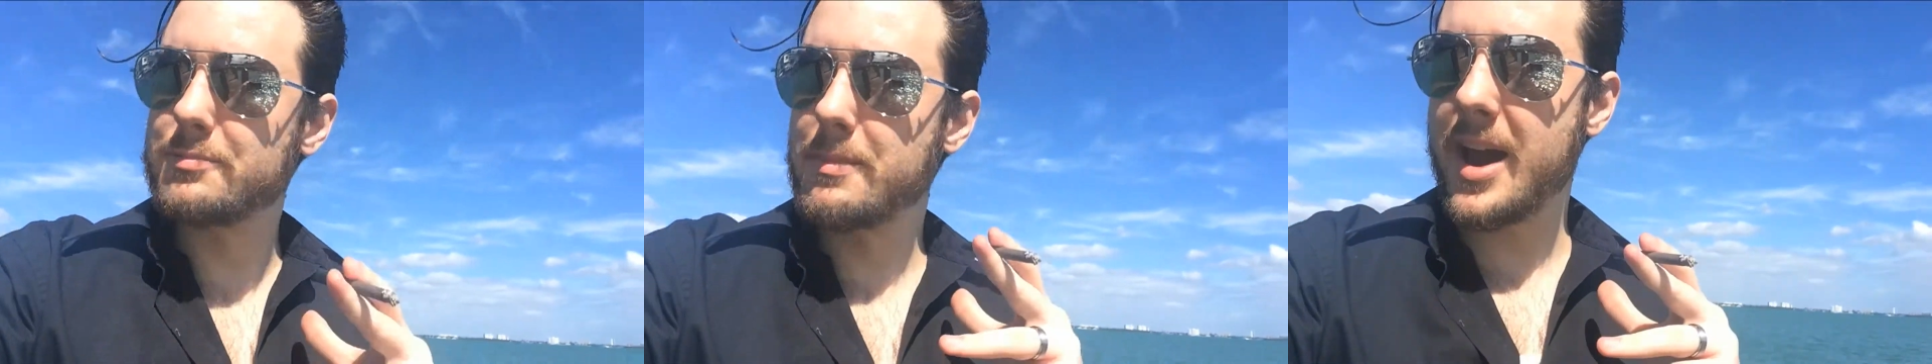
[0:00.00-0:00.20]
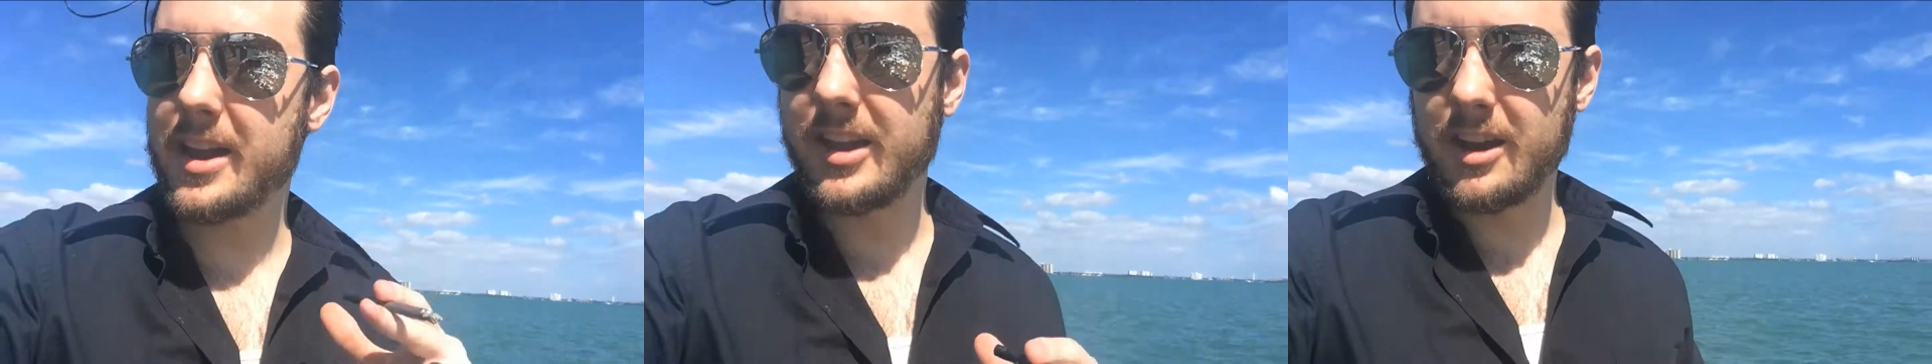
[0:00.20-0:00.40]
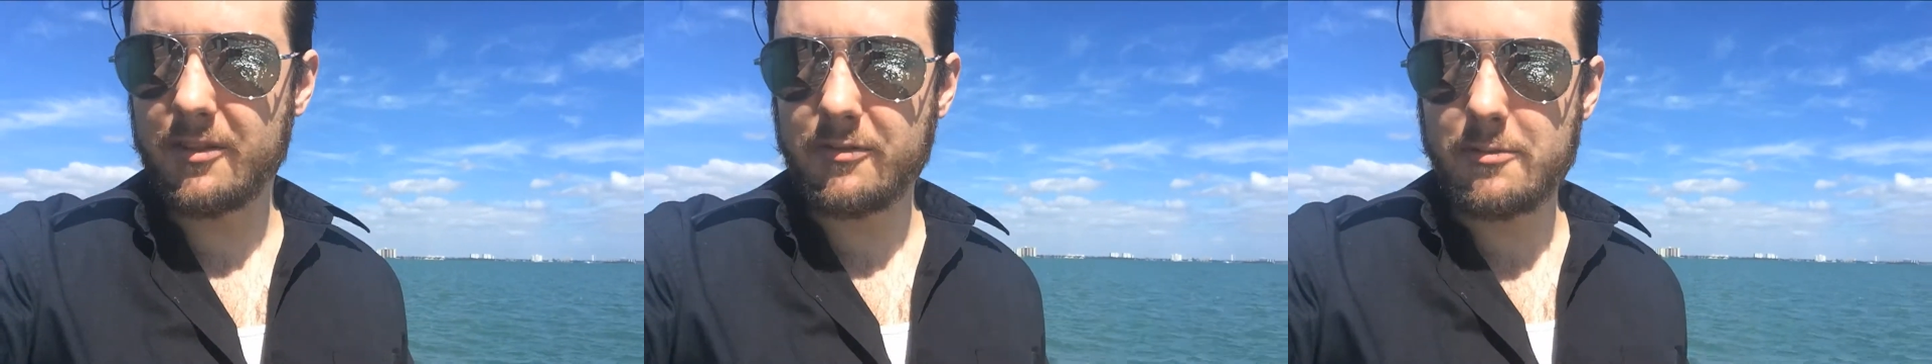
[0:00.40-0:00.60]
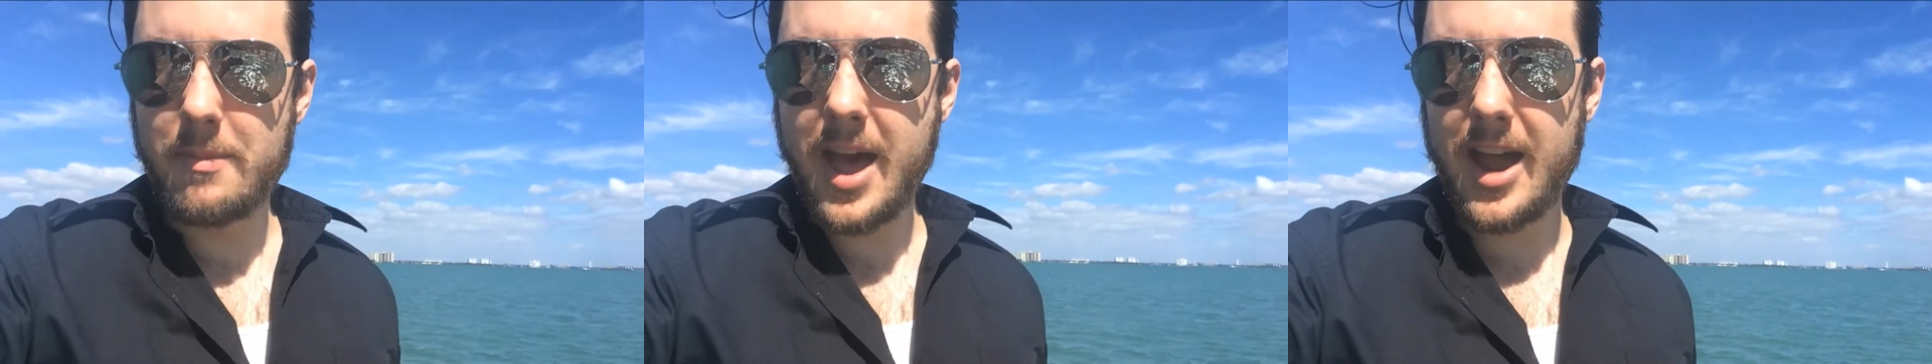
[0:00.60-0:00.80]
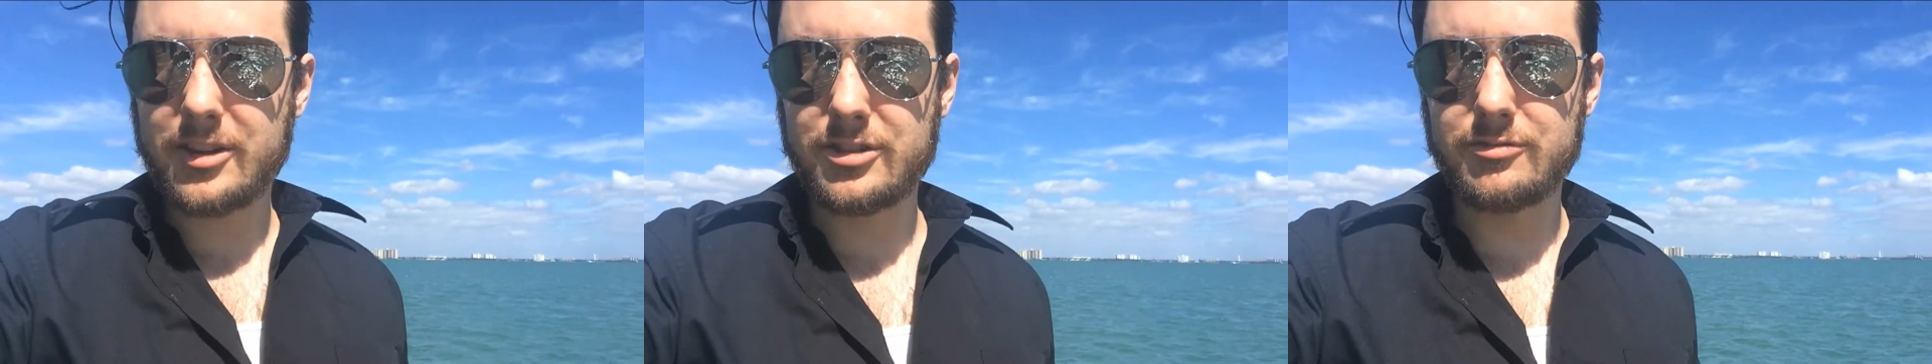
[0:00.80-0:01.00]
just
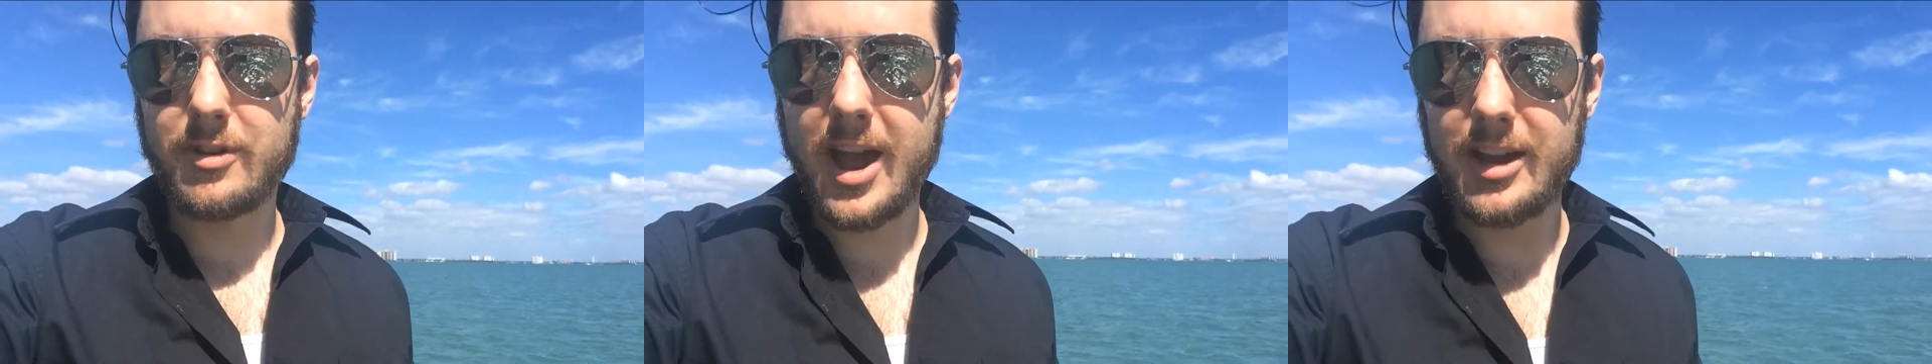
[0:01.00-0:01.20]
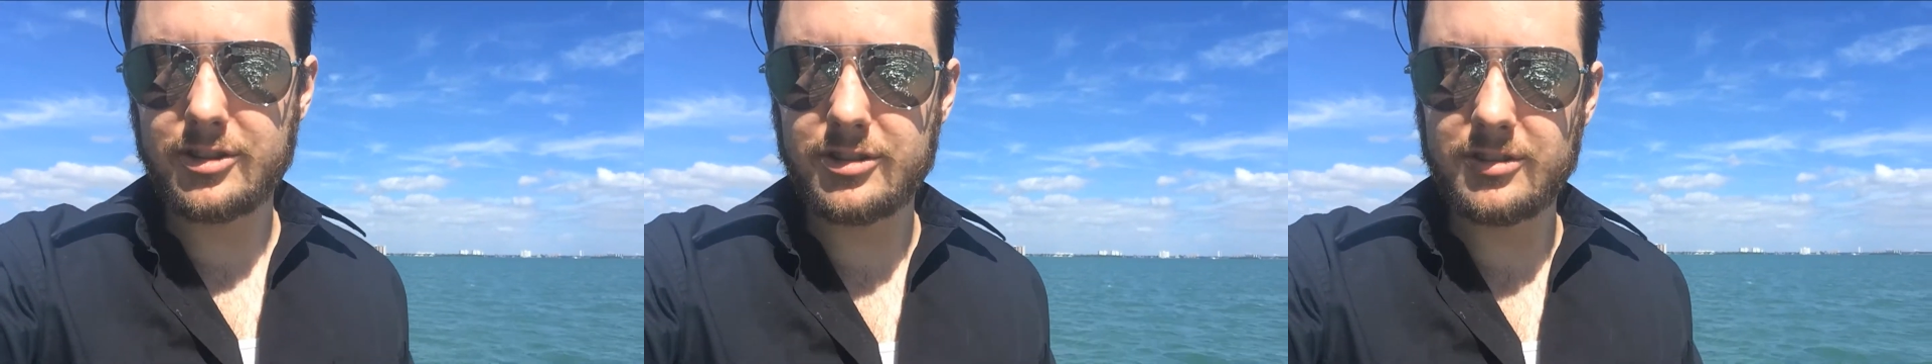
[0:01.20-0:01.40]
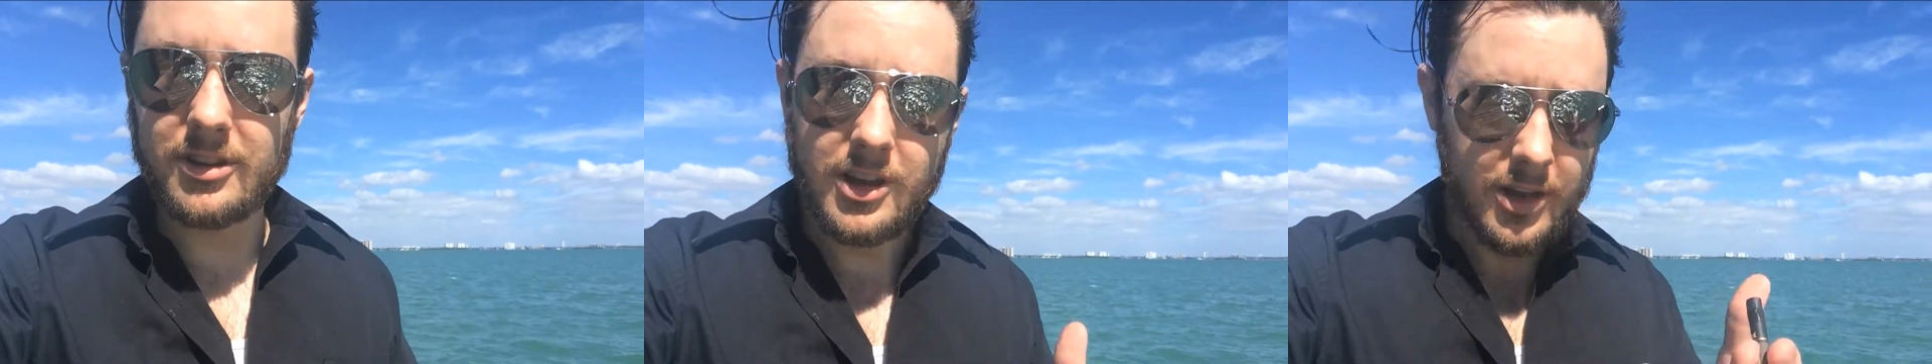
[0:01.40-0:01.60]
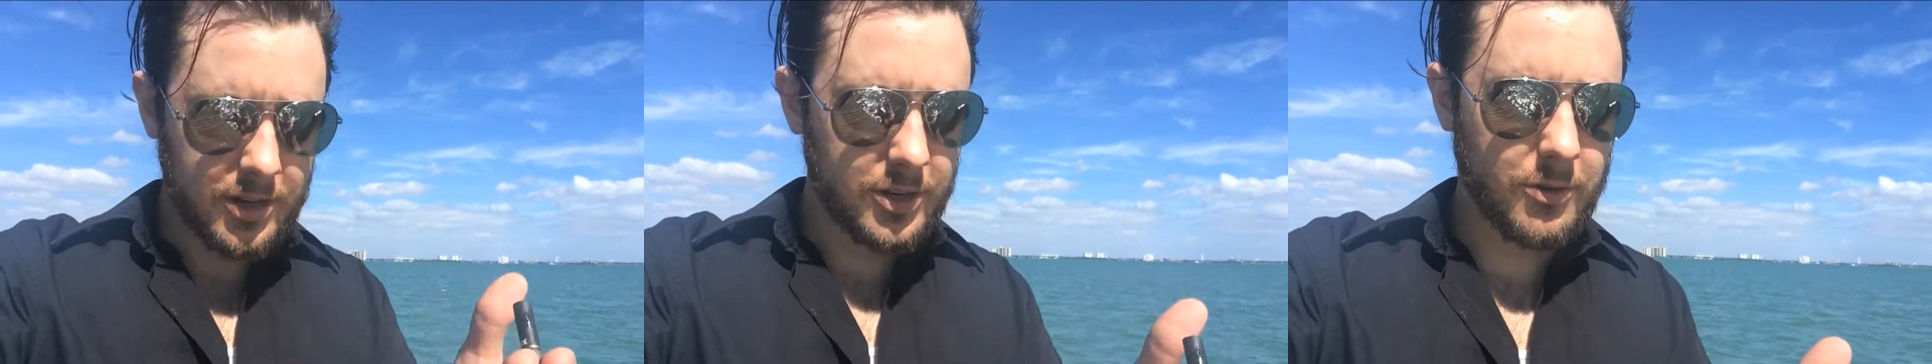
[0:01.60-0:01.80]
awful.